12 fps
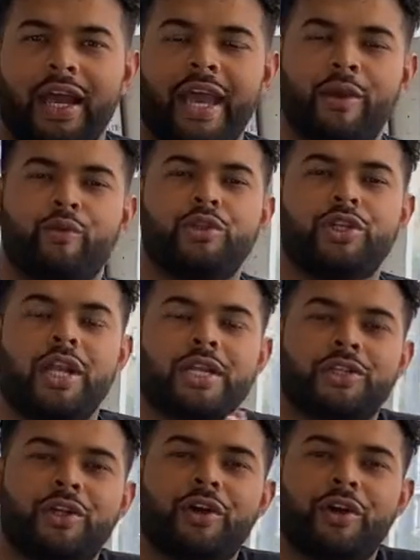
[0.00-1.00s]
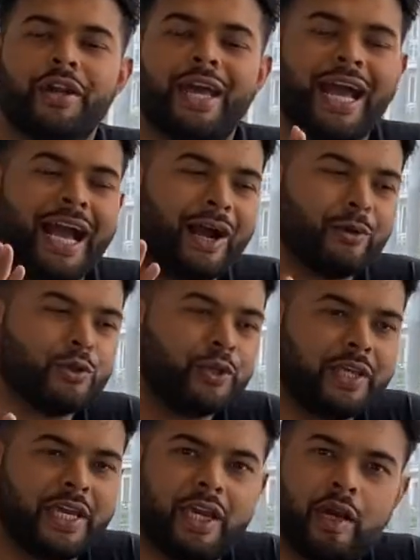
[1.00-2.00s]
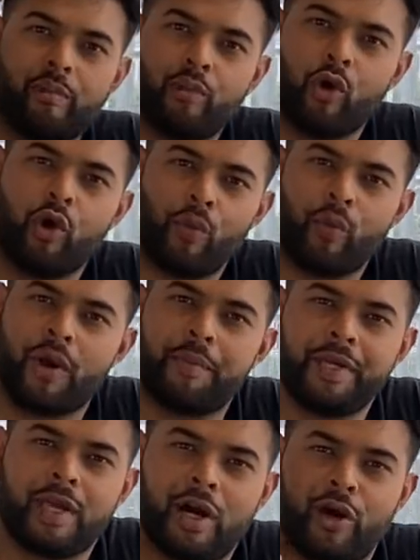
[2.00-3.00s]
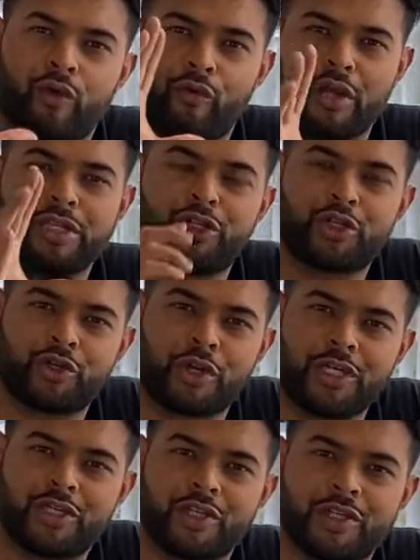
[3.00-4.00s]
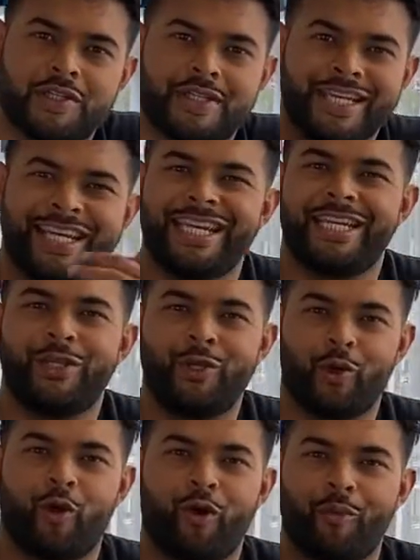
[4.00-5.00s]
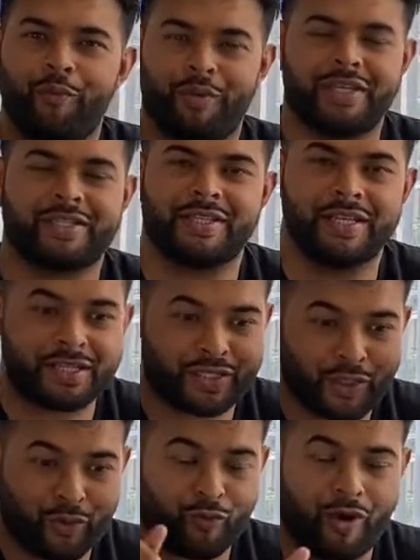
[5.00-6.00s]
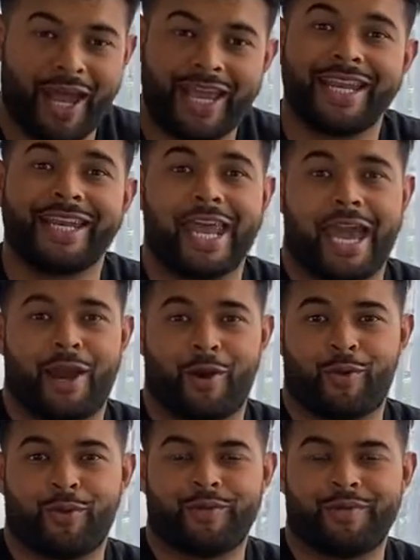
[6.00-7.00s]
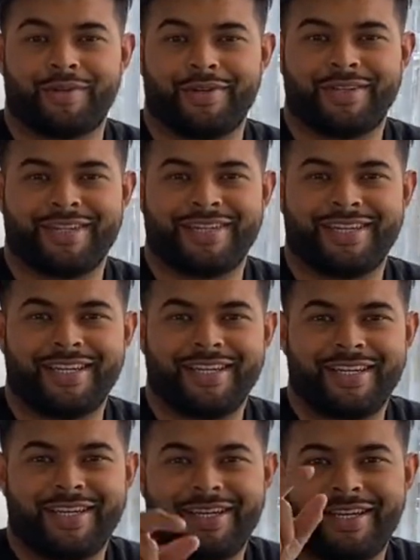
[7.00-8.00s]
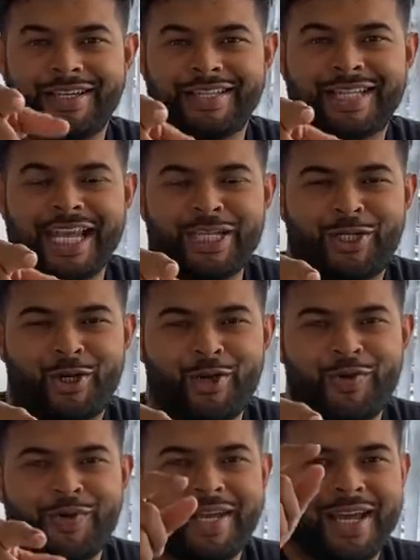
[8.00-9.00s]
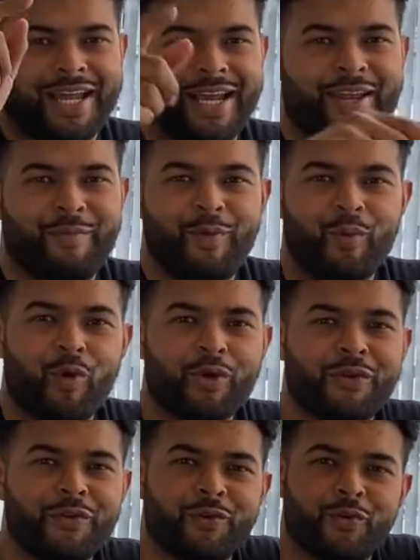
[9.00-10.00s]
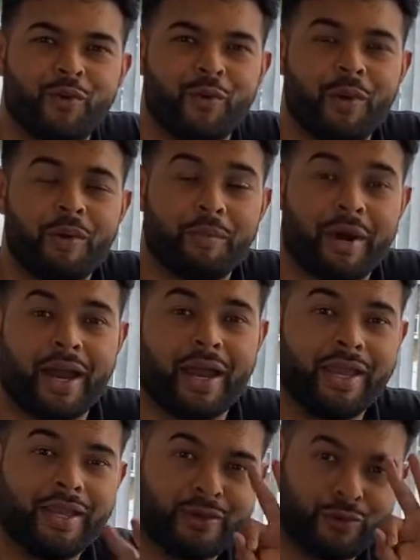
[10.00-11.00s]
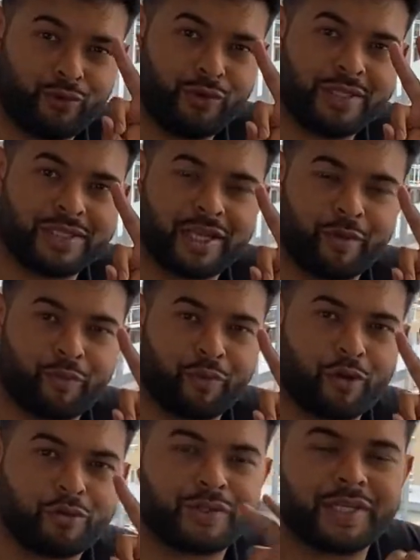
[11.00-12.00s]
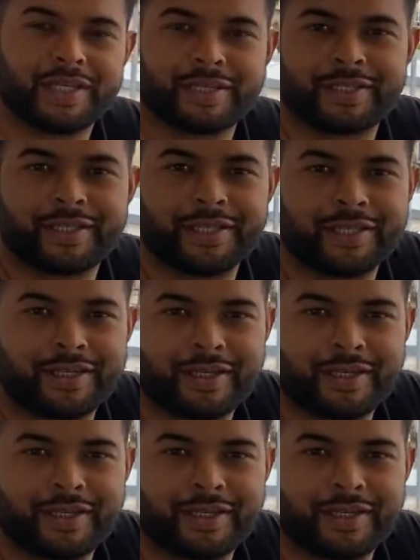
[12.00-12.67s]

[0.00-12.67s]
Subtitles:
Hey, would you like to learn how to get more webinar registrations in your business right now? Stay tuned and let me walk you through my 3-step process.